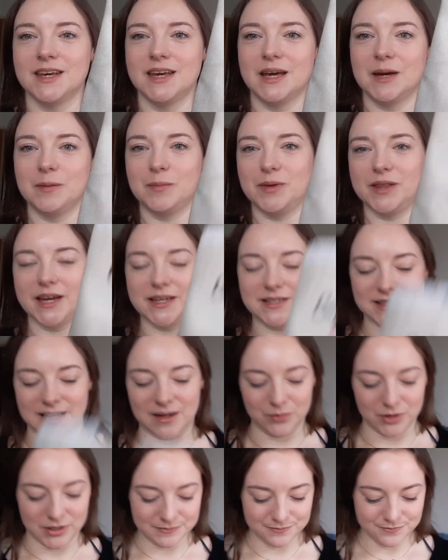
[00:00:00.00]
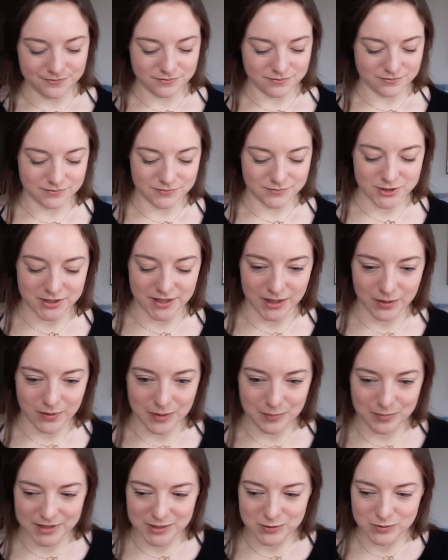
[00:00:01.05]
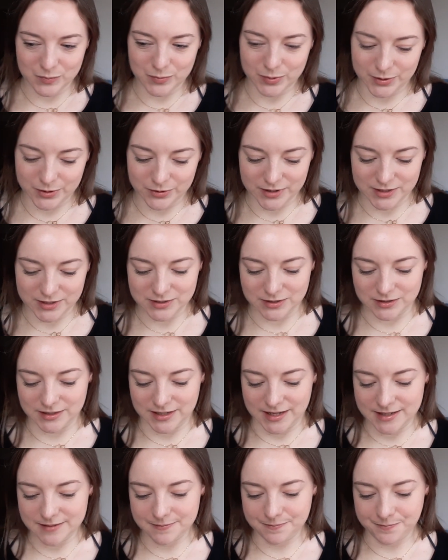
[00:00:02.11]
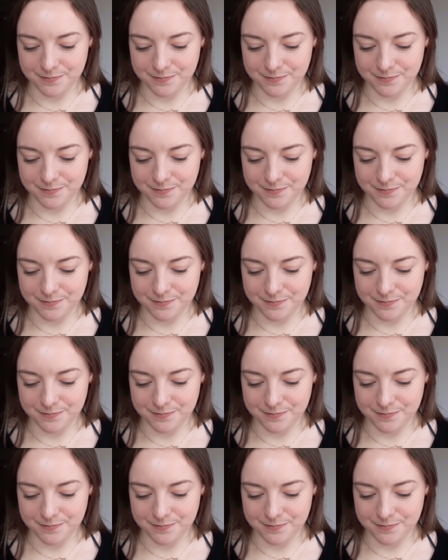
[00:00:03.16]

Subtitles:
But that is that one. So yeah, quite pleased with progress on that.